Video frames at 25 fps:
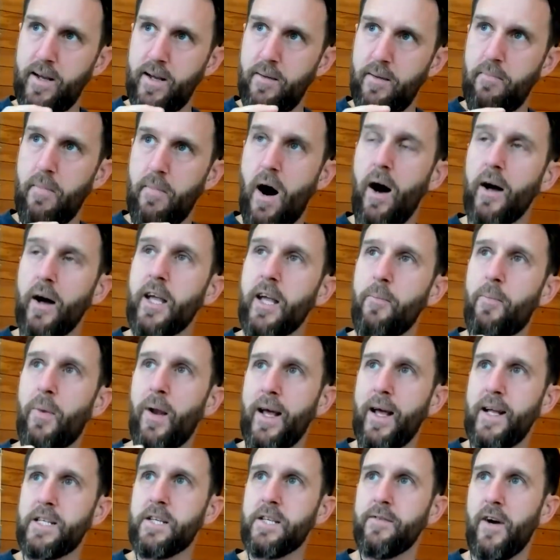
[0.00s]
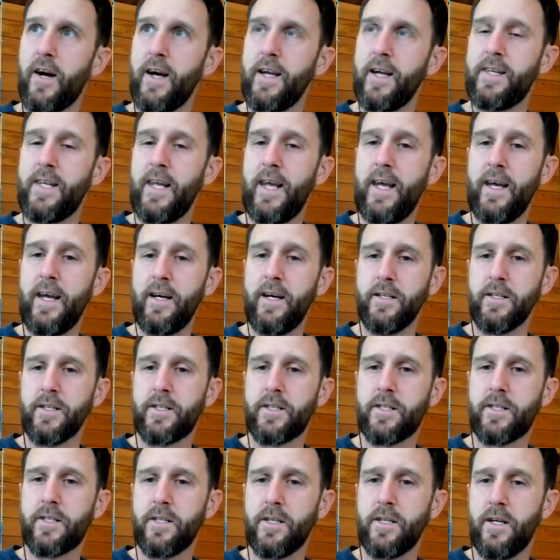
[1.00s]
marketplace of
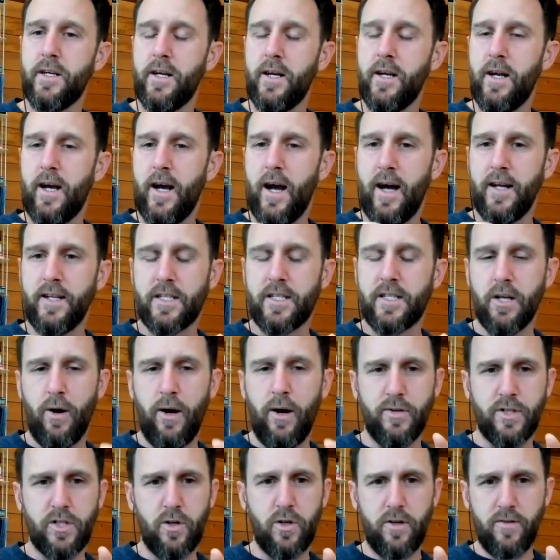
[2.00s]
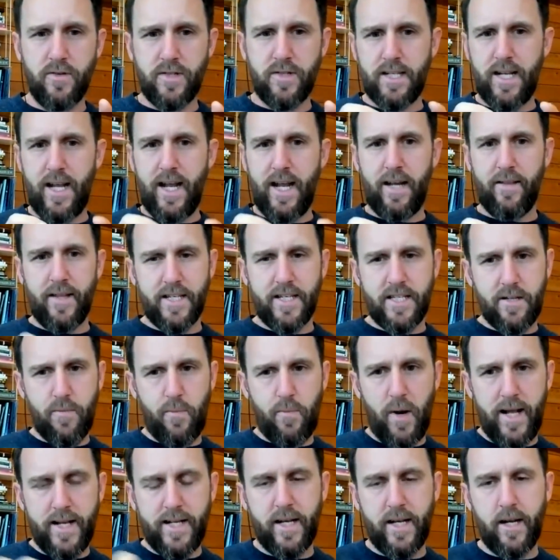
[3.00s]
ideas and so I was sort of seeing this
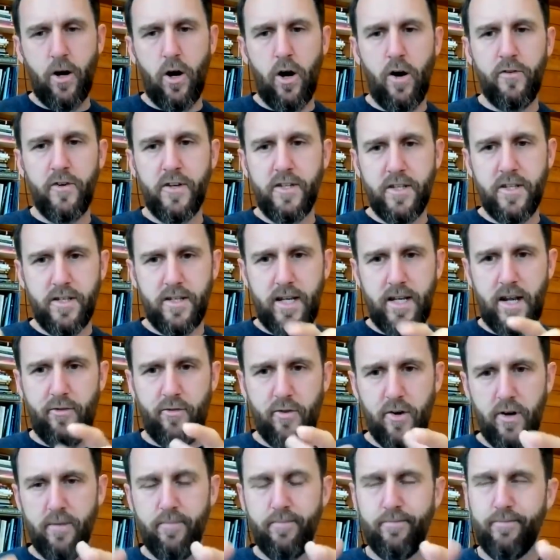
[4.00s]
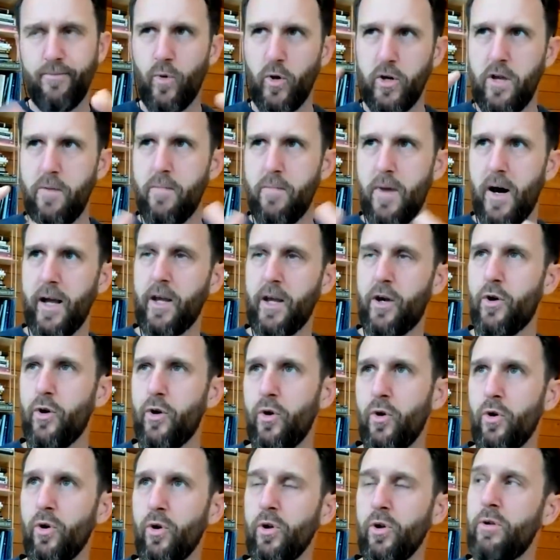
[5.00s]
splitting off into different, what you might
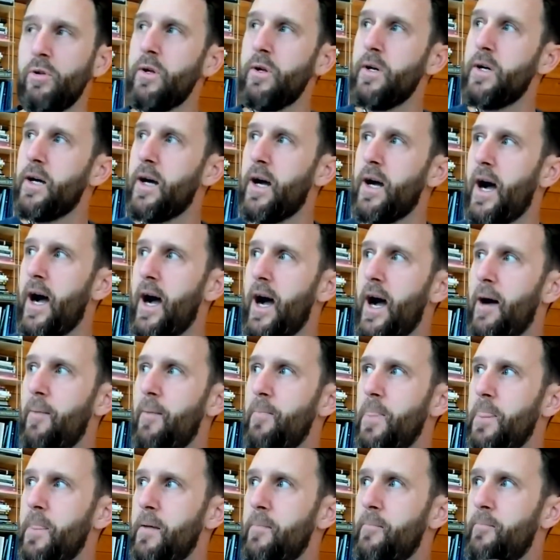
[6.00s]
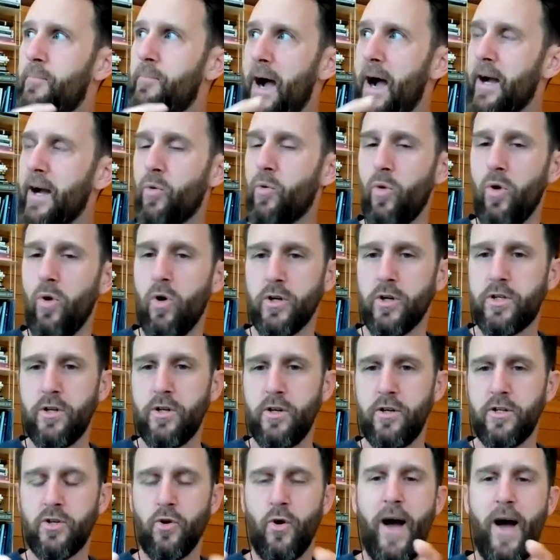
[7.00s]
call um,
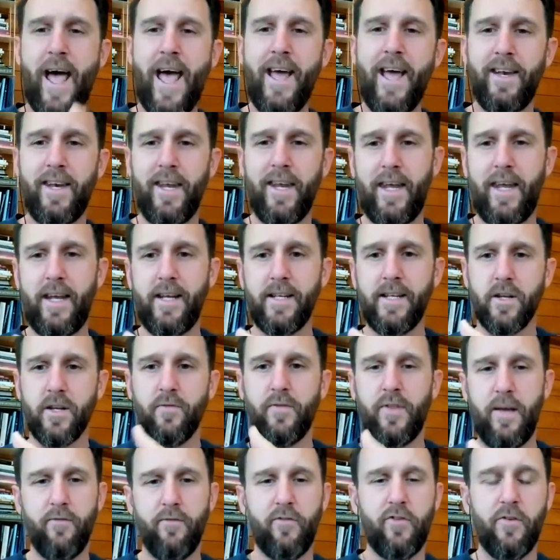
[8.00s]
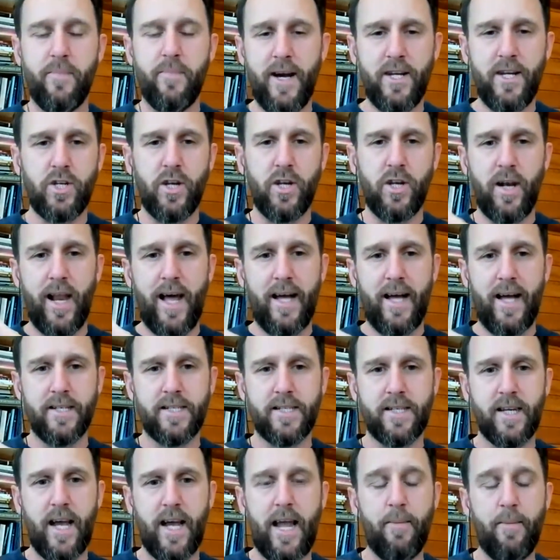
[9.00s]
backwaters or eddies of the information
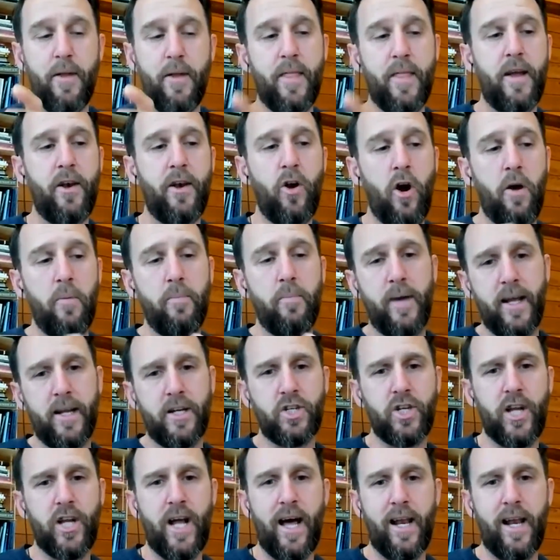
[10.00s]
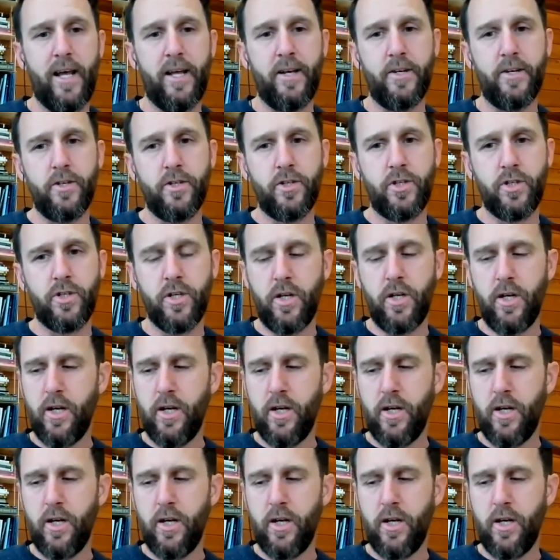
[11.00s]
landscape, and they're not being challenged.